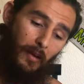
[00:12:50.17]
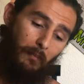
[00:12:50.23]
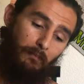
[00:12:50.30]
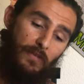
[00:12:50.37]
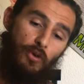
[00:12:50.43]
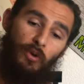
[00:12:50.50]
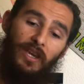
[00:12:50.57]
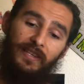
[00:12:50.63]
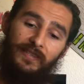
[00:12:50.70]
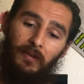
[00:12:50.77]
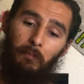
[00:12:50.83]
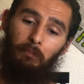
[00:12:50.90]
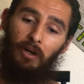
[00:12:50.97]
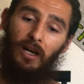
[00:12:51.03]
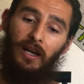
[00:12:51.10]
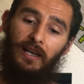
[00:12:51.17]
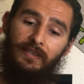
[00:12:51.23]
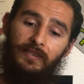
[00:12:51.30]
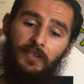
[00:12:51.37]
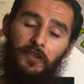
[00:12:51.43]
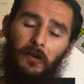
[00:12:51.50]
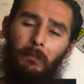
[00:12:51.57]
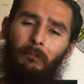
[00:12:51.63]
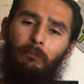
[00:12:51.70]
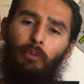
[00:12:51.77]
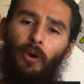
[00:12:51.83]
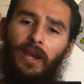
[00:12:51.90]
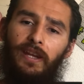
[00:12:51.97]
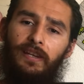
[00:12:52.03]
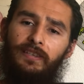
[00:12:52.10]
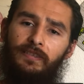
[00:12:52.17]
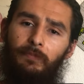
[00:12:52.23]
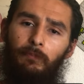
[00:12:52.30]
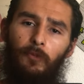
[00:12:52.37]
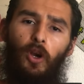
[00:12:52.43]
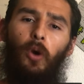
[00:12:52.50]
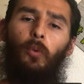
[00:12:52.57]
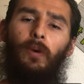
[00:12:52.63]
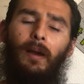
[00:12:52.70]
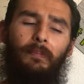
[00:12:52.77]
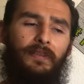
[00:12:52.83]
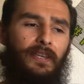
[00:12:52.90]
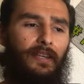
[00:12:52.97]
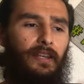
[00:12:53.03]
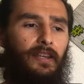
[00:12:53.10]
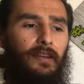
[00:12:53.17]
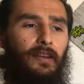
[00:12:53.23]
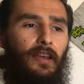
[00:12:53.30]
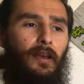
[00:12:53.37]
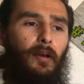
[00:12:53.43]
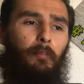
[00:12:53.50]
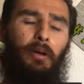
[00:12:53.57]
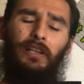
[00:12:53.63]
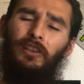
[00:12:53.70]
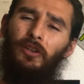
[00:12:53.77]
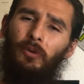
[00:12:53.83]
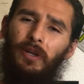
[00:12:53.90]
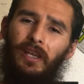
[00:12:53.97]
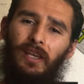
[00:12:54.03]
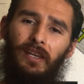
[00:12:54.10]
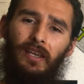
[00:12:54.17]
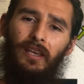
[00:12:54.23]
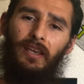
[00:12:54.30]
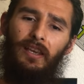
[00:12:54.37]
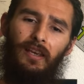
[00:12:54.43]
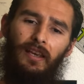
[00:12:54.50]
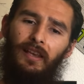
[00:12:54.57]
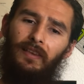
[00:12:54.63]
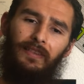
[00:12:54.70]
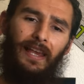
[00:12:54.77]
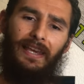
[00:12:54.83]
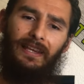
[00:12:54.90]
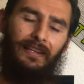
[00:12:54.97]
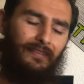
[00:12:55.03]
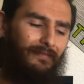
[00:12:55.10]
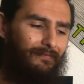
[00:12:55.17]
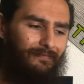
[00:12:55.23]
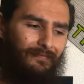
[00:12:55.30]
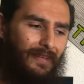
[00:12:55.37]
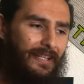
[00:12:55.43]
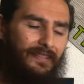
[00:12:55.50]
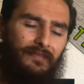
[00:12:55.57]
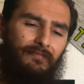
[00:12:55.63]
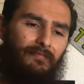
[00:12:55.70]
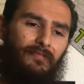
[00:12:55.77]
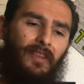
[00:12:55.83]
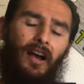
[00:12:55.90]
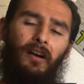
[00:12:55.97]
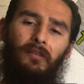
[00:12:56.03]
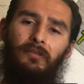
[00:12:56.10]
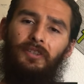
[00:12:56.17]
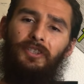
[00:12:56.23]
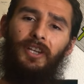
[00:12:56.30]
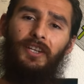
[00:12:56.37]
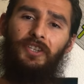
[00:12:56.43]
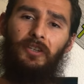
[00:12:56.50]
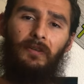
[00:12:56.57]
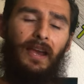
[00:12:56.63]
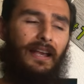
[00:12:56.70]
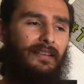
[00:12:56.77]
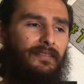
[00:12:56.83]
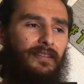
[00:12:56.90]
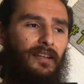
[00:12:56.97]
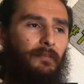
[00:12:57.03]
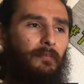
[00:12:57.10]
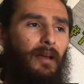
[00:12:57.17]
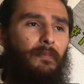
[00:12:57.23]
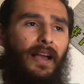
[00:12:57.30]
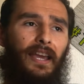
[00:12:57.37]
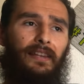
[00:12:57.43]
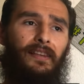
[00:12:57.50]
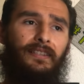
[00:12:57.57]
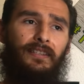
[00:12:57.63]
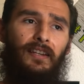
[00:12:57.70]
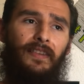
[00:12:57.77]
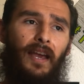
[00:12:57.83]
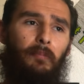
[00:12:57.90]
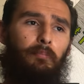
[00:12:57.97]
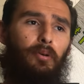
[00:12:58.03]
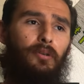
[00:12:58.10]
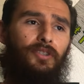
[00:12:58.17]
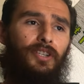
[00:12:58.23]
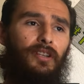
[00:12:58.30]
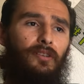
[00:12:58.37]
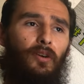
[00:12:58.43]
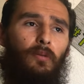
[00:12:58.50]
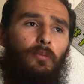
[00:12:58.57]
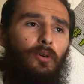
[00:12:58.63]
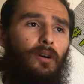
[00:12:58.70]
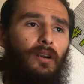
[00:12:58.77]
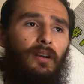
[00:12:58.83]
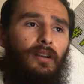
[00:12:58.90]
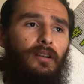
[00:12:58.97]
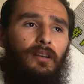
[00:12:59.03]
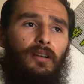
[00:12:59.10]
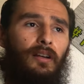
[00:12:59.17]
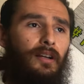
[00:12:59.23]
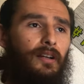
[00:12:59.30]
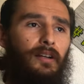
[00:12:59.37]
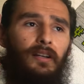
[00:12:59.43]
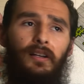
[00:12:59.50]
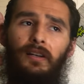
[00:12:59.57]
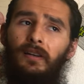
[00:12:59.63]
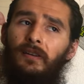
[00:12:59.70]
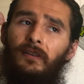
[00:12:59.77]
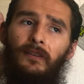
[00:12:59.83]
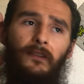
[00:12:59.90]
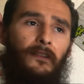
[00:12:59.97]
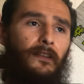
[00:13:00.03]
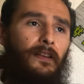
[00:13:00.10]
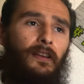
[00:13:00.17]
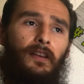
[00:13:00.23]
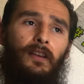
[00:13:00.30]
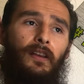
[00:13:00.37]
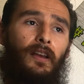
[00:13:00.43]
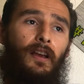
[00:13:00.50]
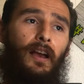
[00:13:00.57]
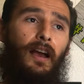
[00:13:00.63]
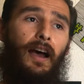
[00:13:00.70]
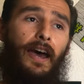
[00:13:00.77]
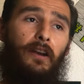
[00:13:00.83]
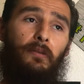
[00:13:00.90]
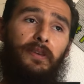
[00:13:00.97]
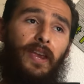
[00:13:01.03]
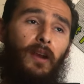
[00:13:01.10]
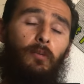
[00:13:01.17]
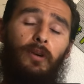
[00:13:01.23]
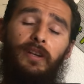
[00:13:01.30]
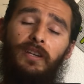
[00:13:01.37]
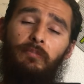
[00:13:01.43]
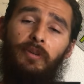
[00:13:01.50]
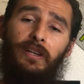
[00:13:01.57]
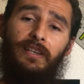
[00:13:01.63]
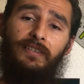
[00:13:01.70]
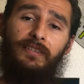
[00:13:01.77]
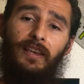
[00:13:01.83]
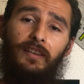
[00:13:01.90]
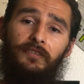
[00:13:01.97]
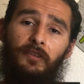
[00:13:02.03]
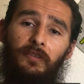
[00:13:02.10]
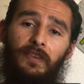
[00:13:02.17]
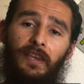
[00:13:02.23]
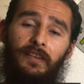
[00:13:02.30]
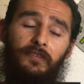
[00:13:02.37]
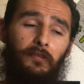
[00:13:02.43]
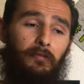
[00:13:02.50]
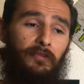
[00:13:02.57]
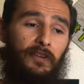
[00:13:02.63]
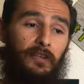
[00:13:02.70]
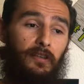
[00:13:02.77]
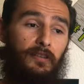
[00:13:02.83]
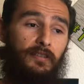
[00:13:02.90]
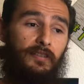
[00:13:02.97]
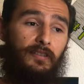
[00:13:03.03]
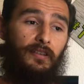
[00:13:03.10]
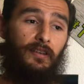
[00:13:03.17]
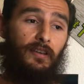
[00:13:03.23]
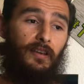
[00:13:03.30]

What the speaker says: mucus and pus and your brain is corrupted and polluted. Like, no, shut your ass up. I'm not going to listen to that bullshit no more. I don't care what anybody says or thinks or feels.